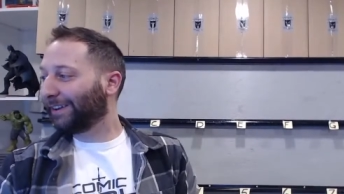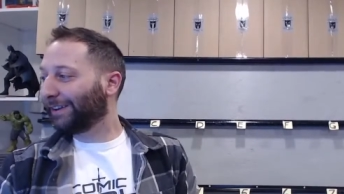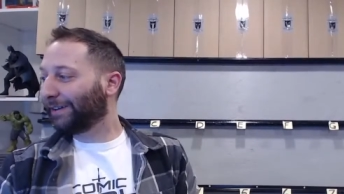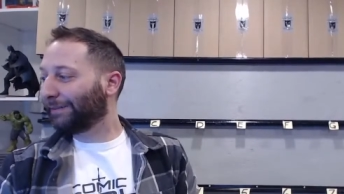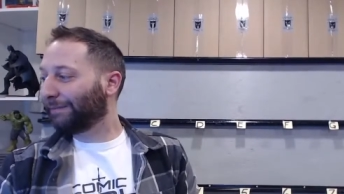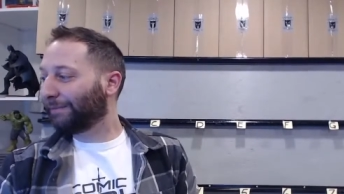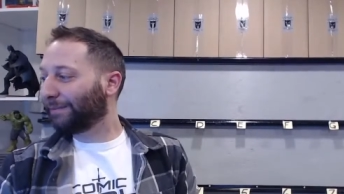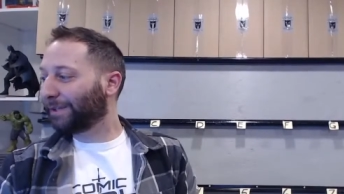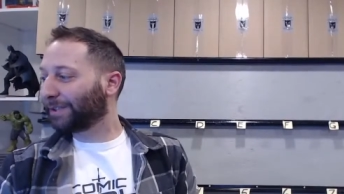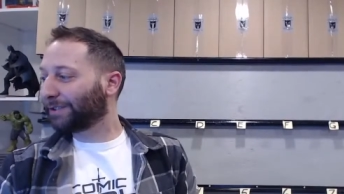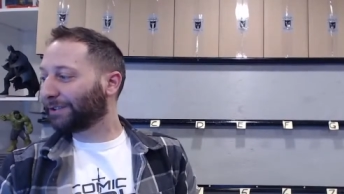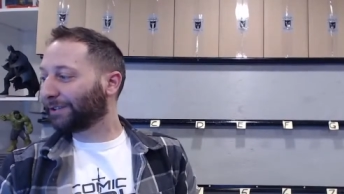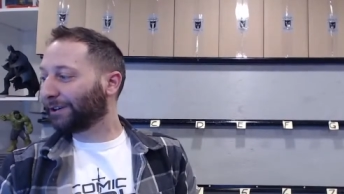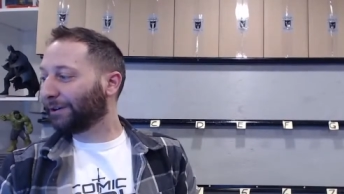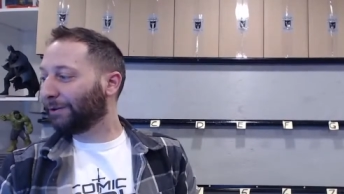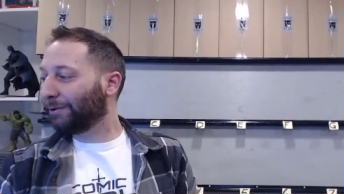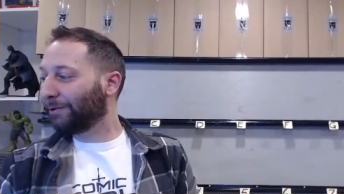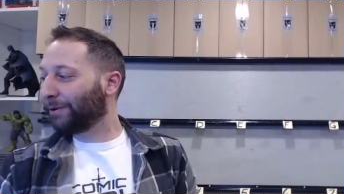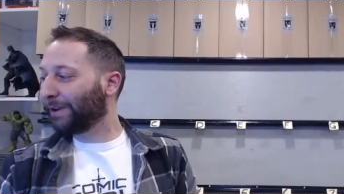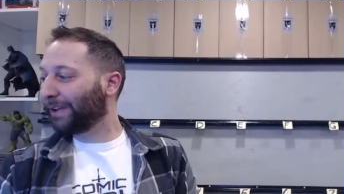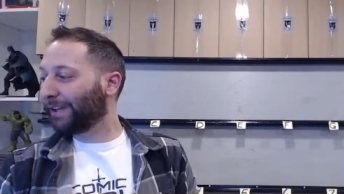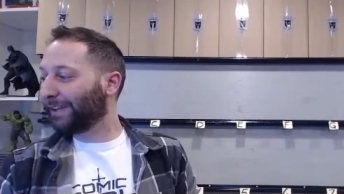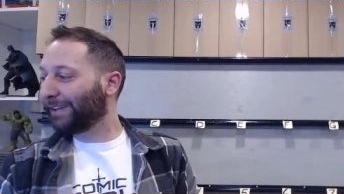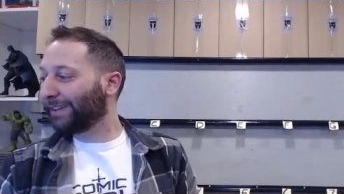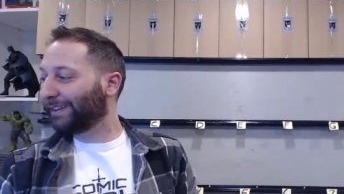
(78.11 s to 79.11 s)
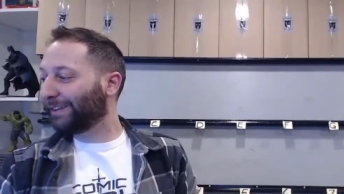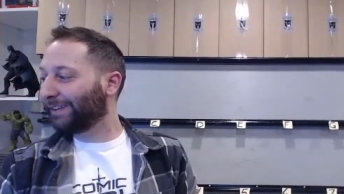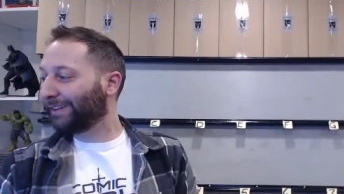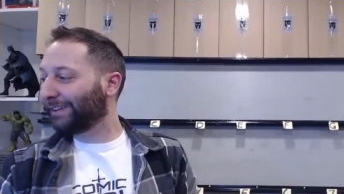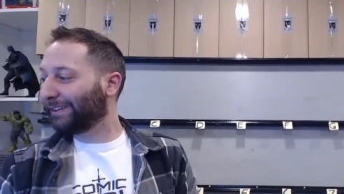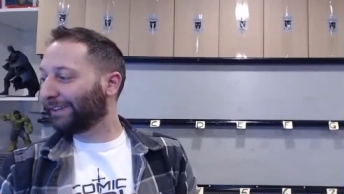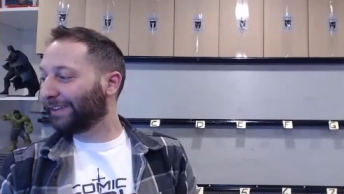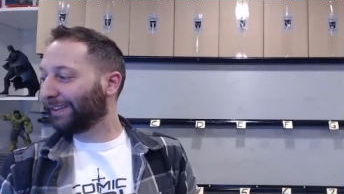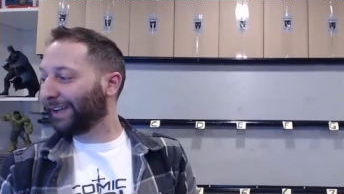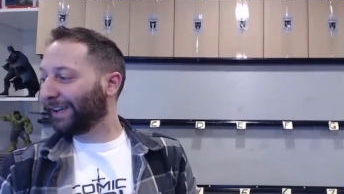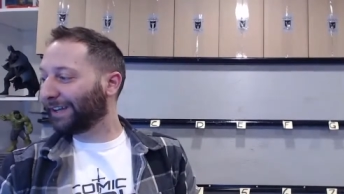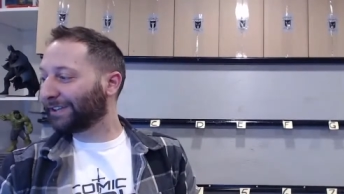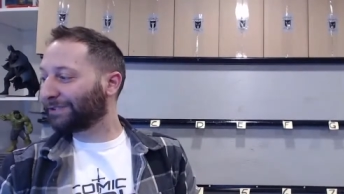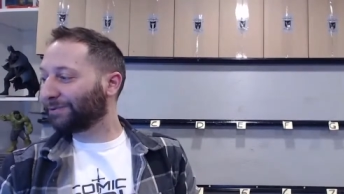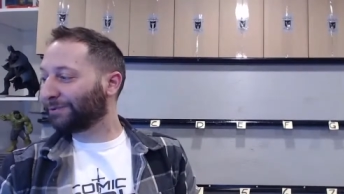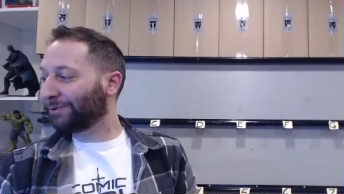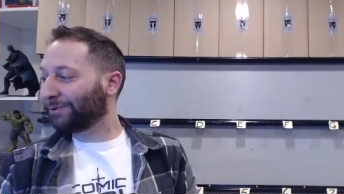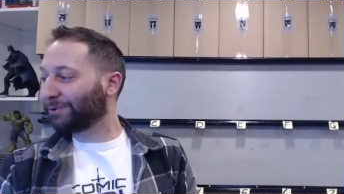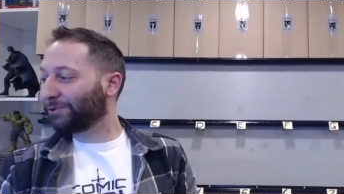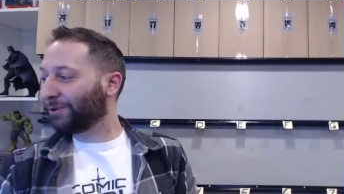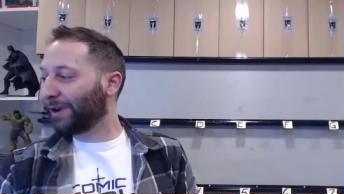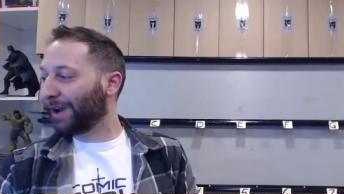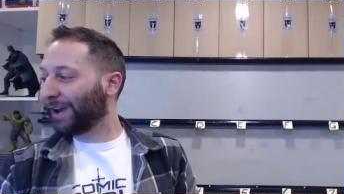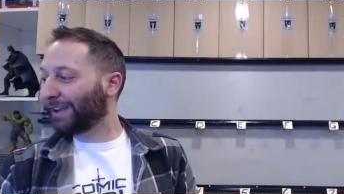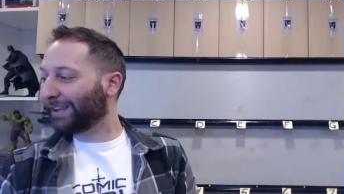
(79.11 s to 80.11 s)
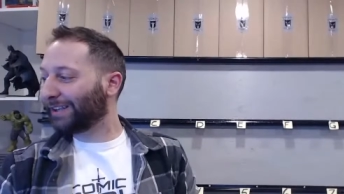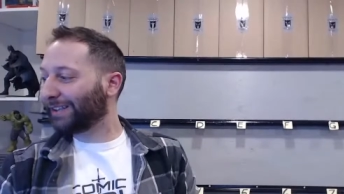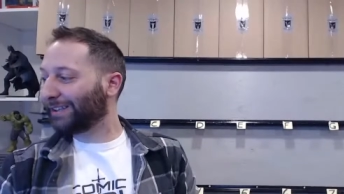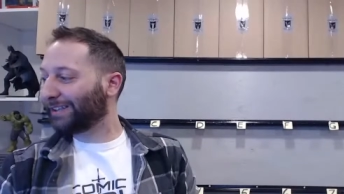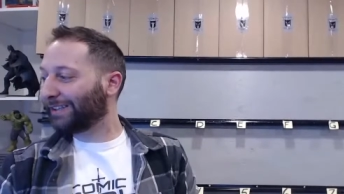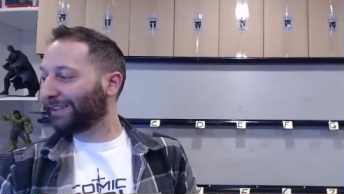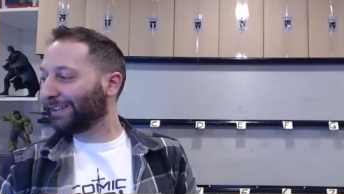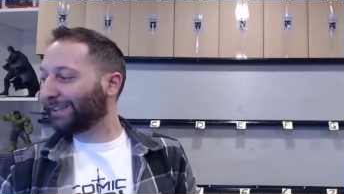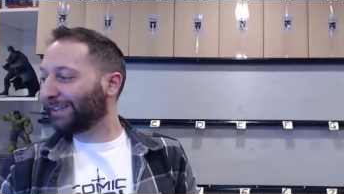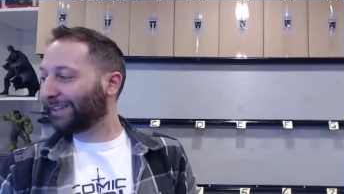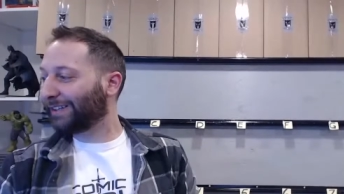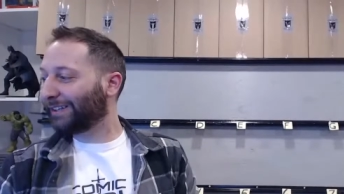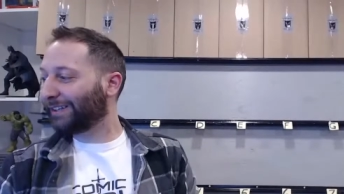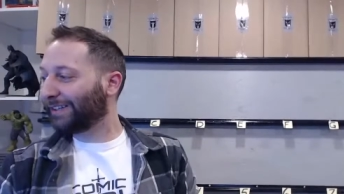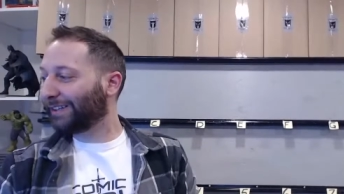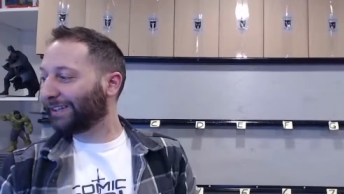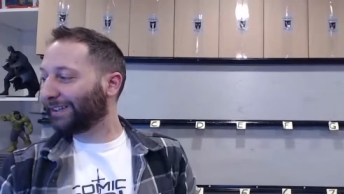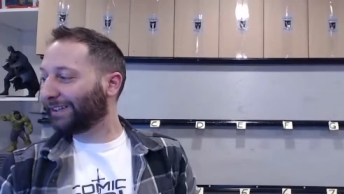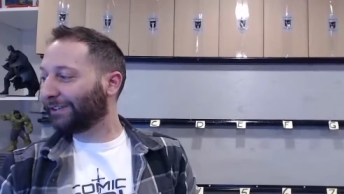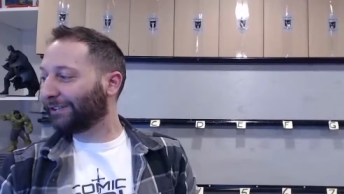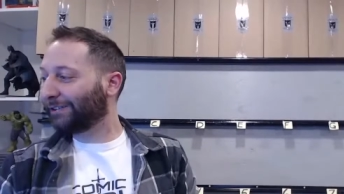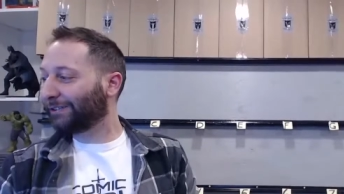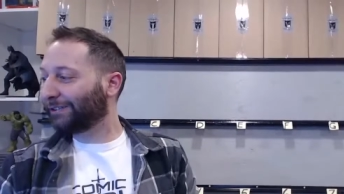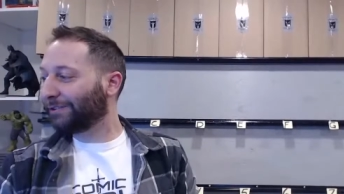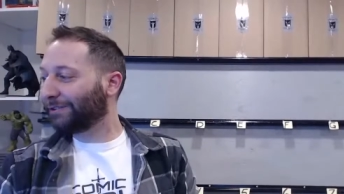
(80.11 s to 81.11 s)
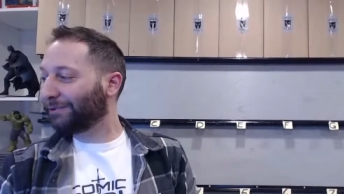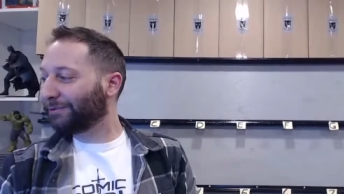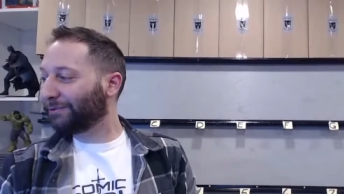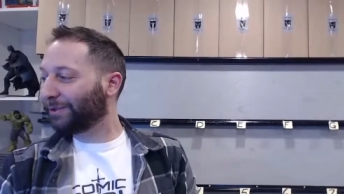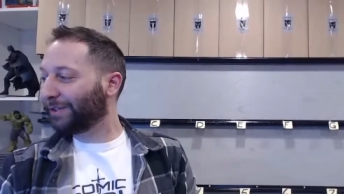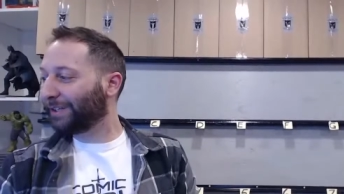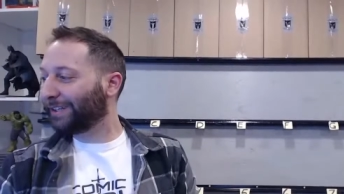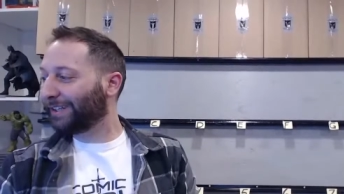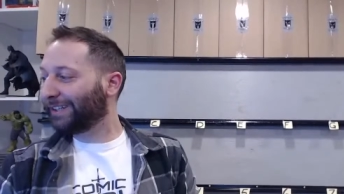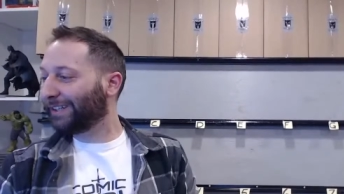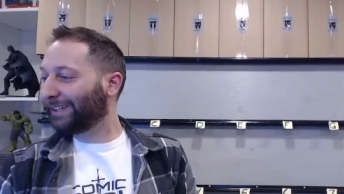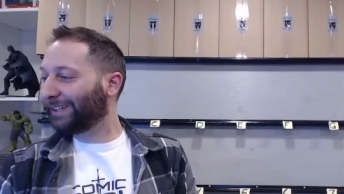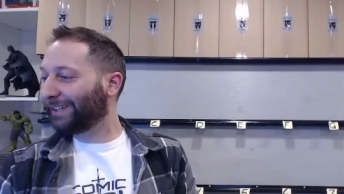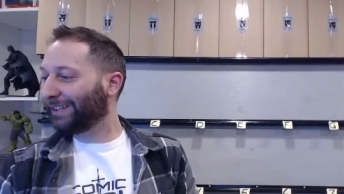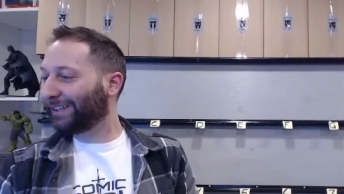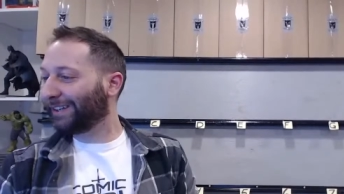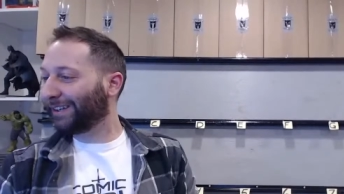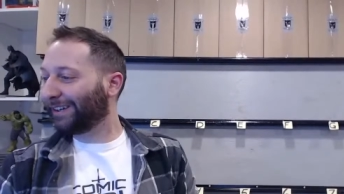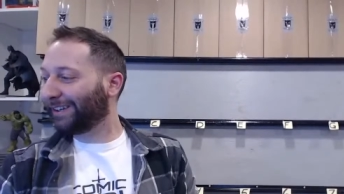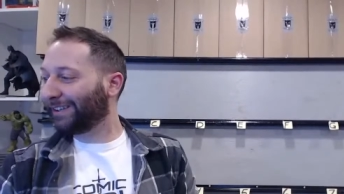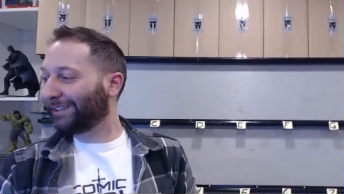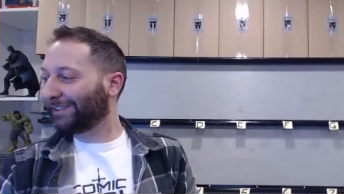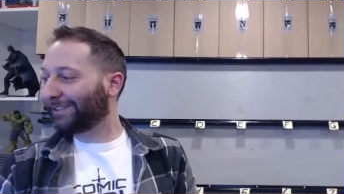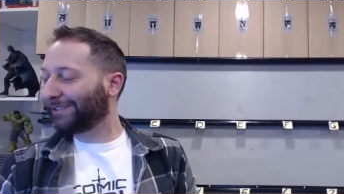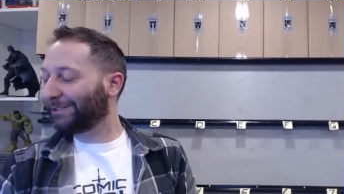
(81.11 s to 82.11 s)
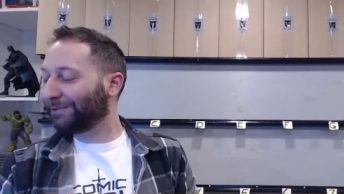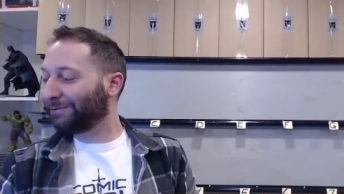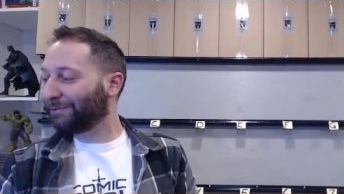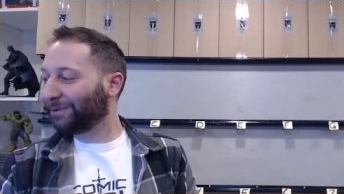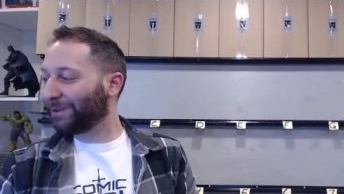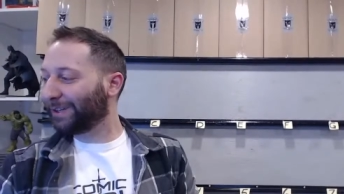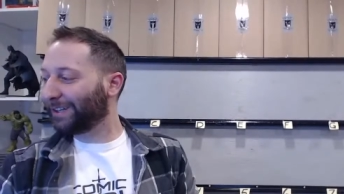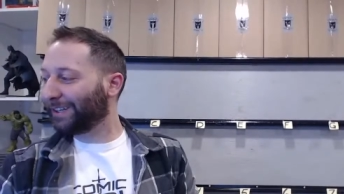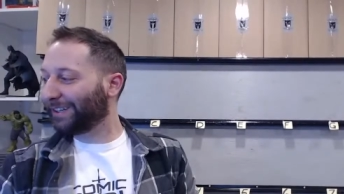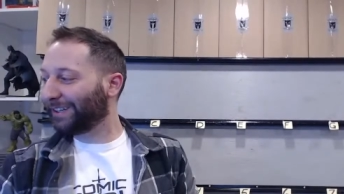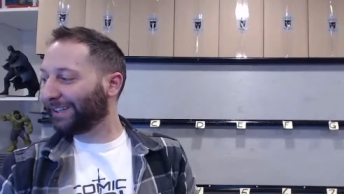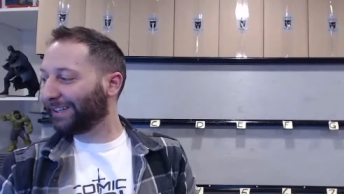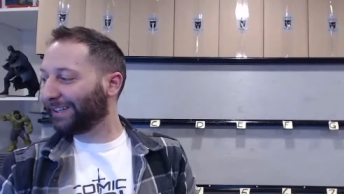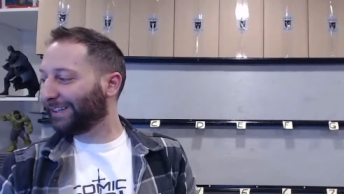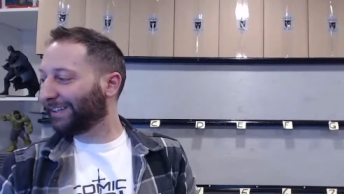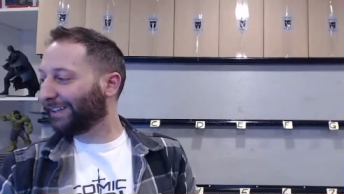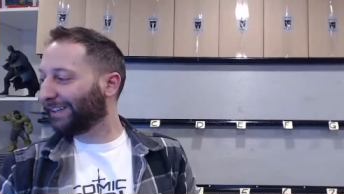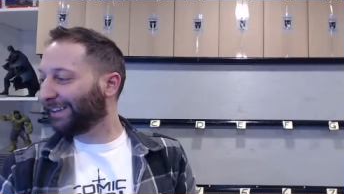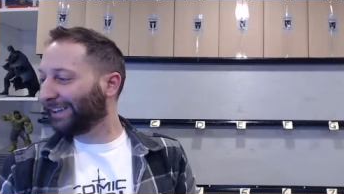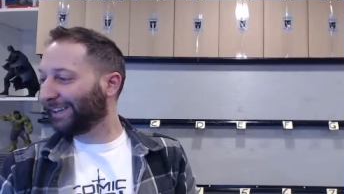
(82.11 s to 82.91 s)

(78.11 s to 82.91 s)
Mr. Cohen? Actual Dracula? How you doing? How you doing?